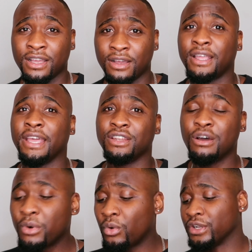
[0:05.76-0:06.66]
Okay,
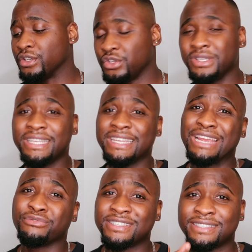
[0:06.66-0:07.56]
number one, you need a
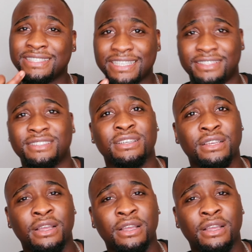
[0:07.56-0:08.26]
receipt.